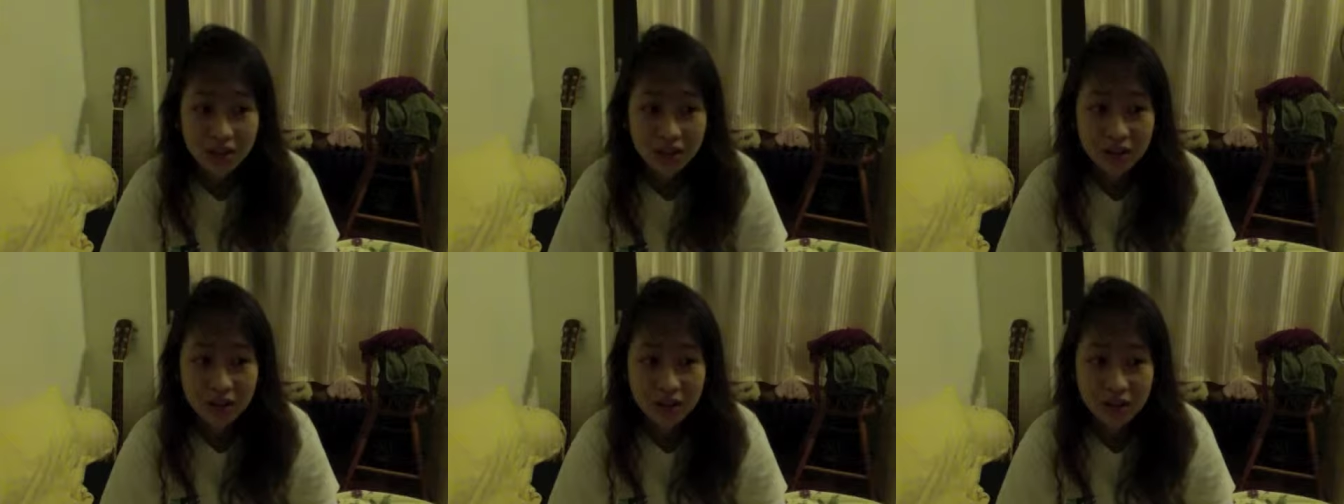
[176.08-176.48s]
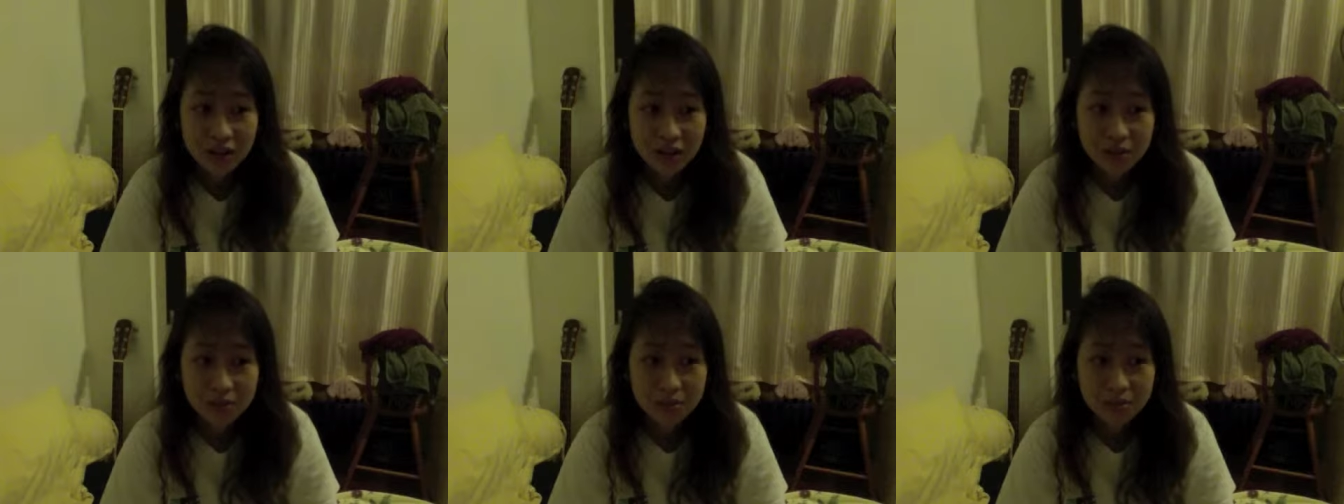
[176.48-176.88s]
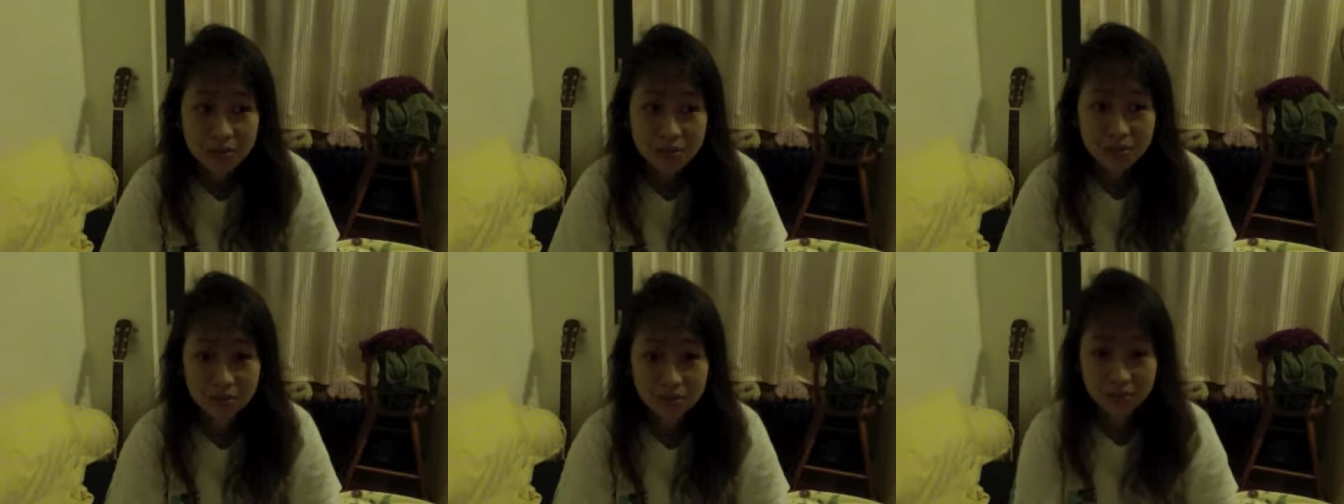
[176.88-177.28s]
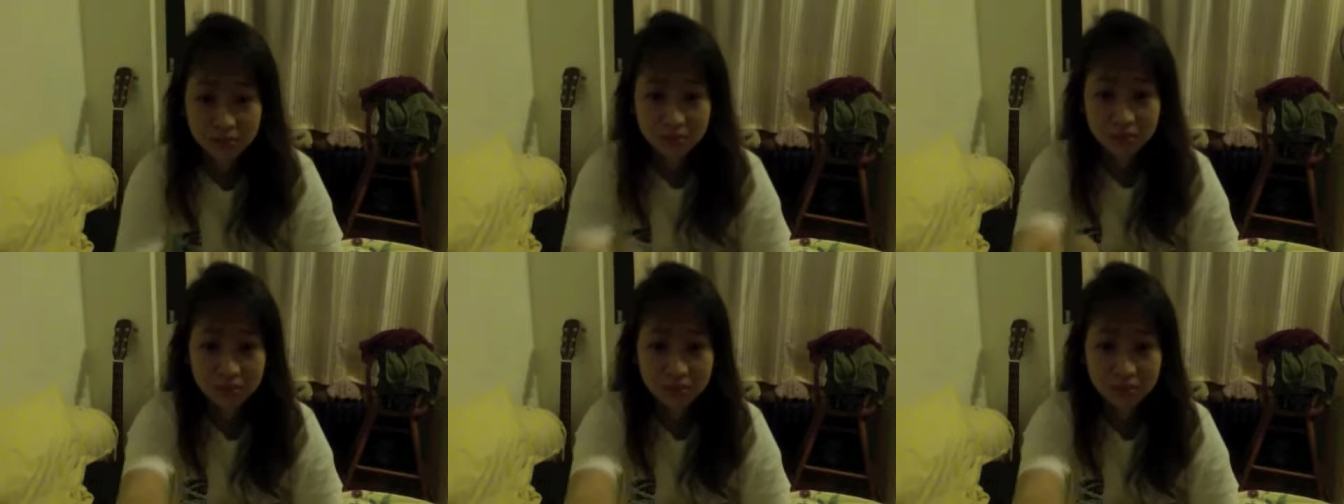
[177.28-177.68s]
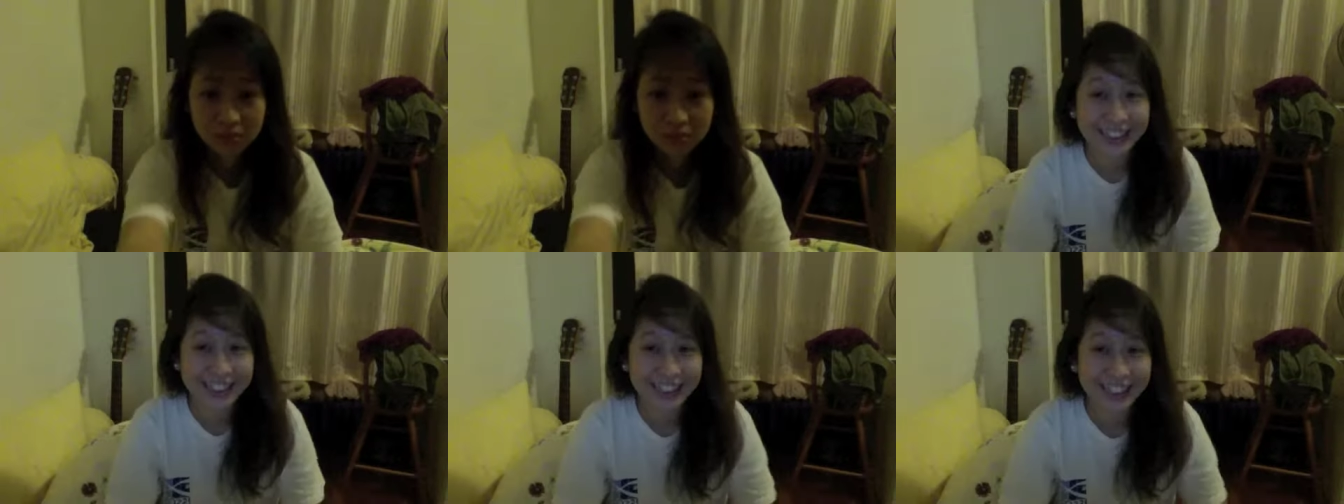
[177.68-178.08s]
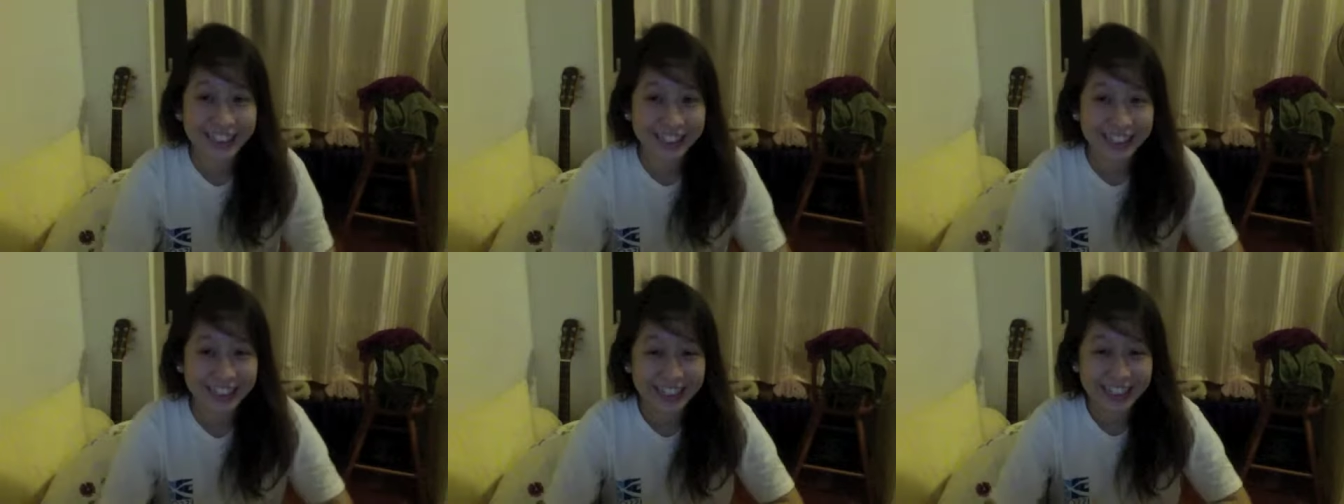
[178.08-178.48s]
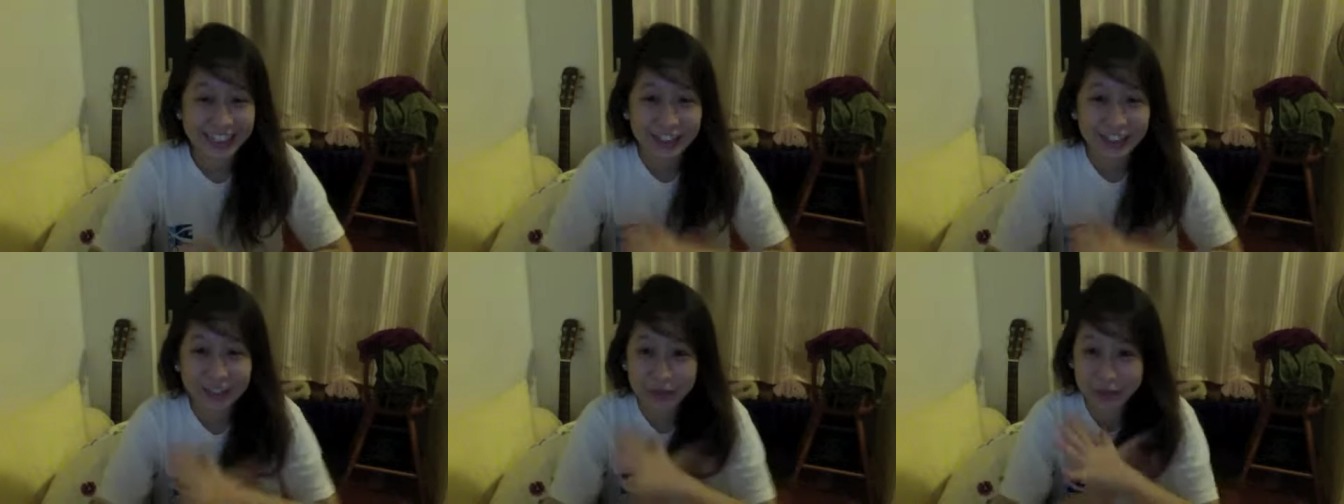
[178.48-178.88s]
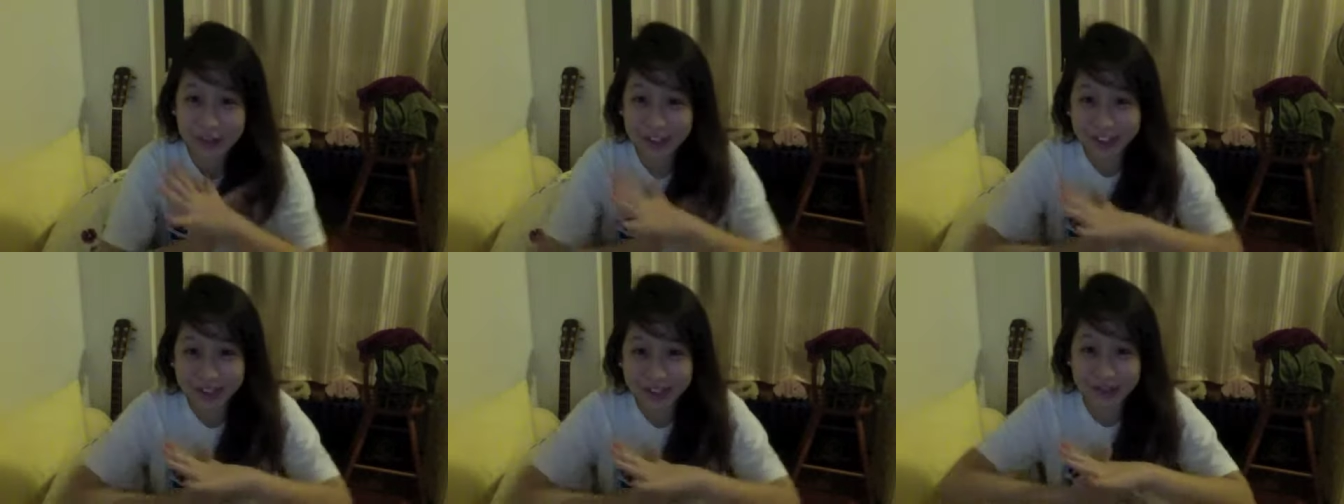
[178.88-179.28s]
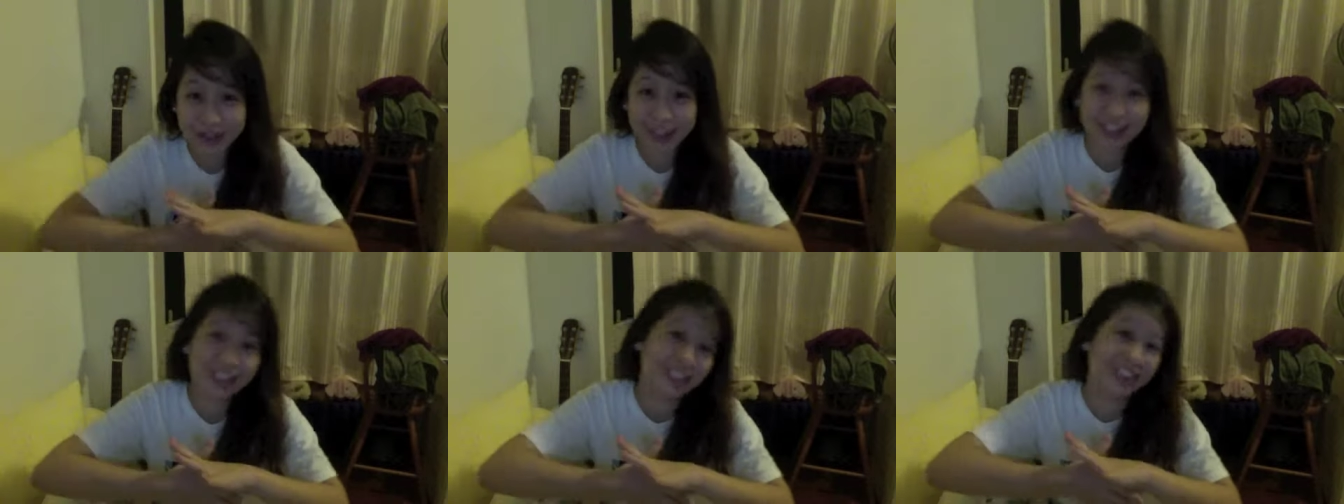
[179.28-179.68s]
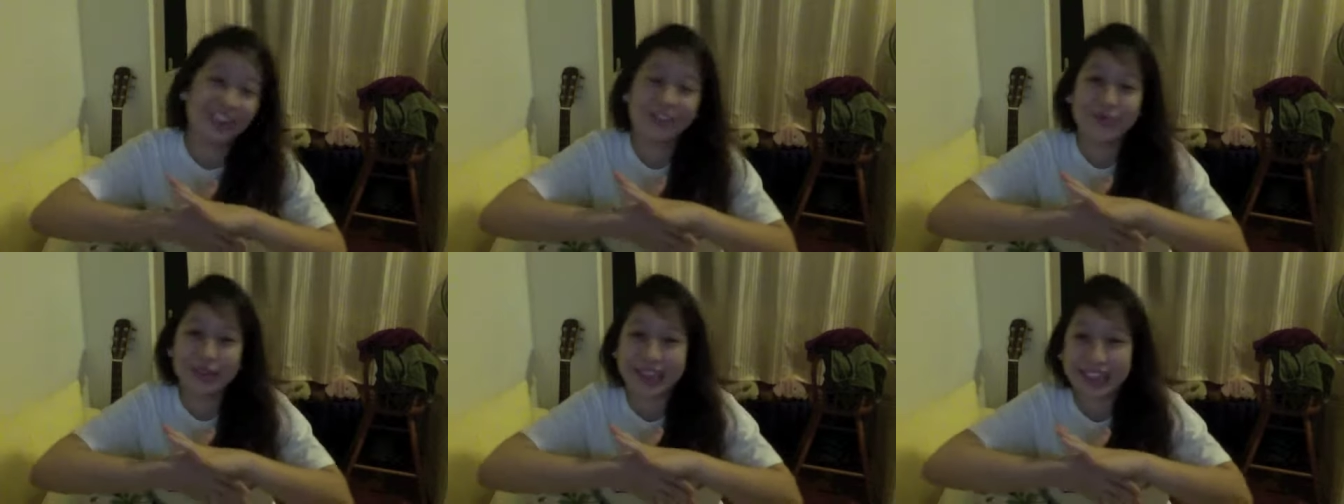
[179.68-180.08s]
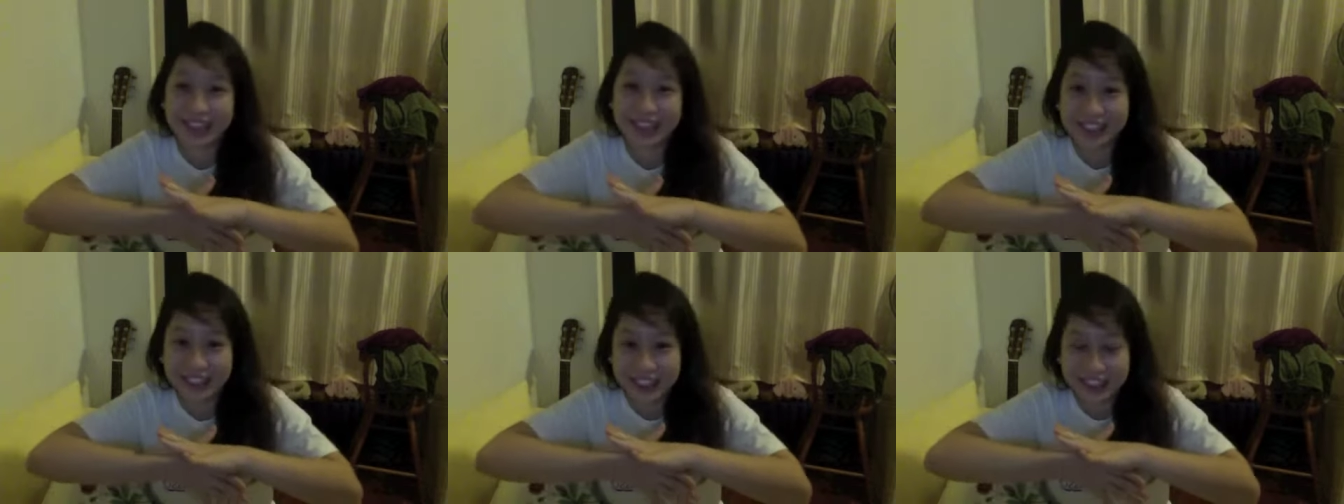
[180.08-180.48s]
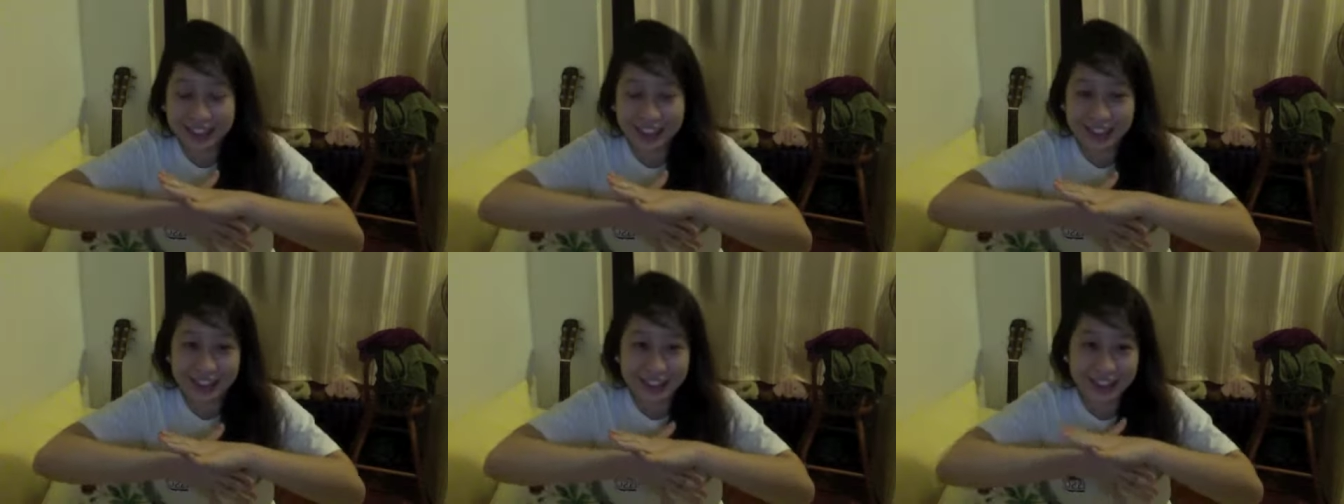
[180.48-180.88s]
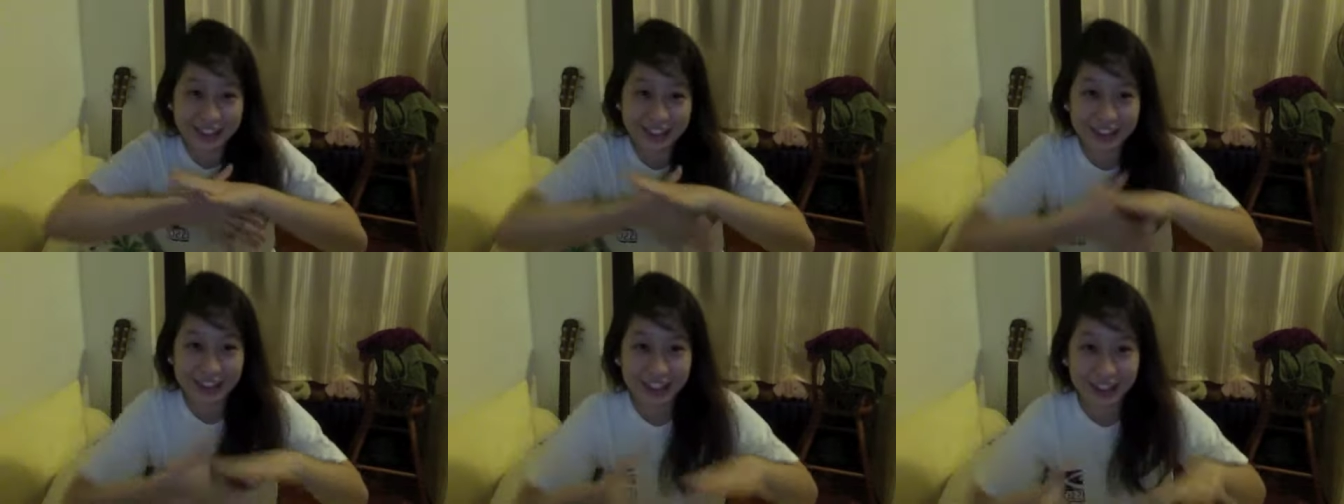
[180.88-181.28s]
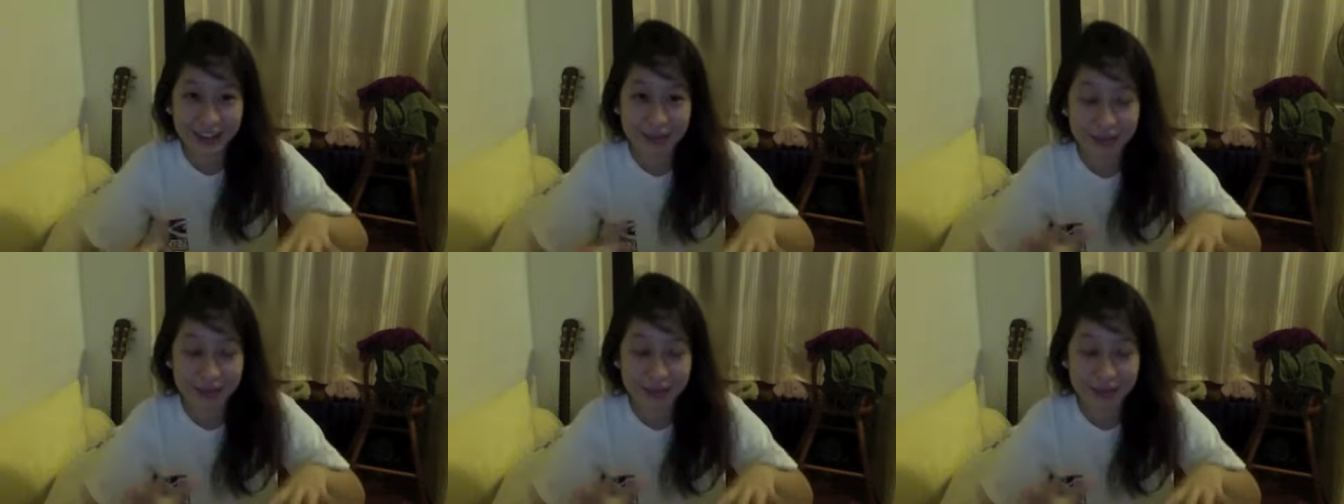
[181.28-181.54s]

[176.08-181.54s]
Um, I kind of pressed the button by accident because I was trying to get